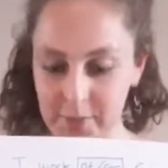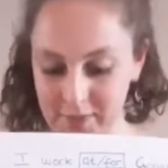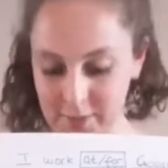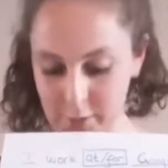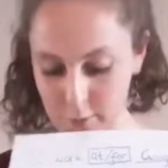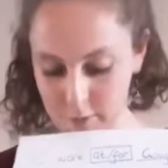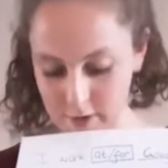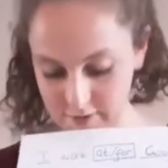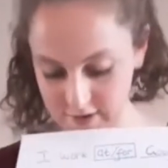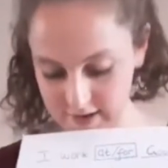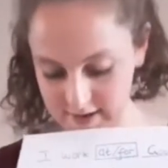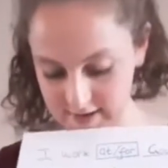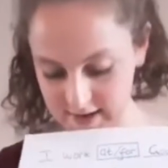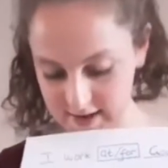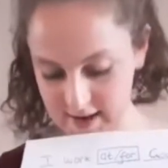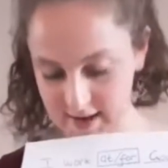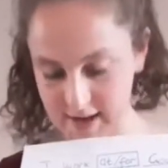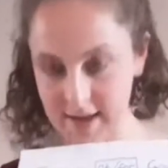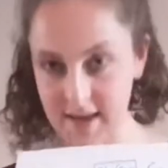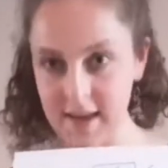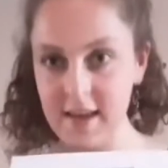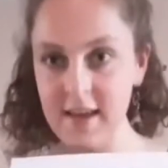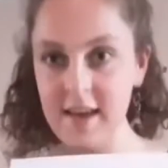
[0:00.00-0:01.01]
Or I've written
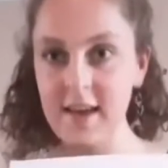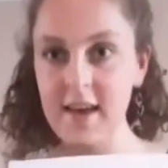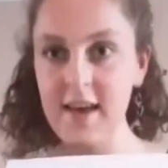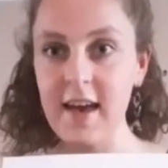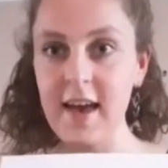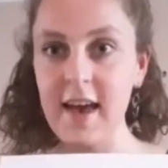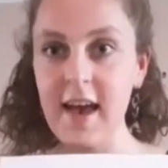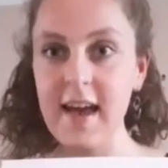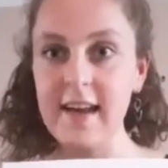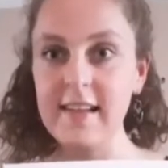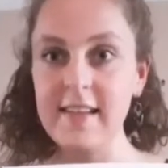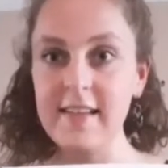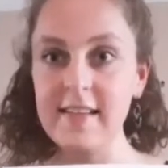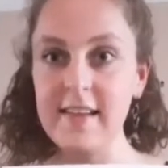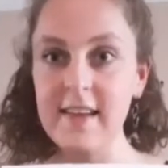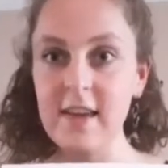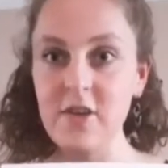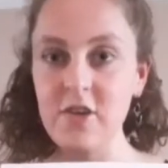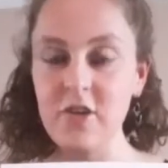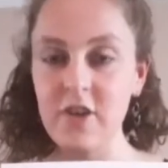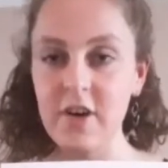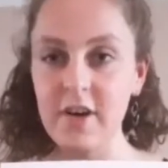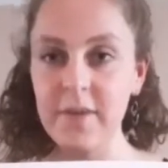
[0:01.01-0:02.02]
here, a
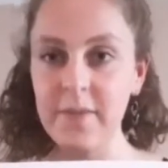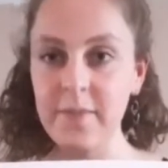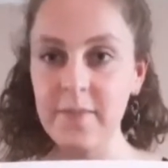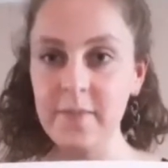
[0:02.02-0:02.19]
teacher.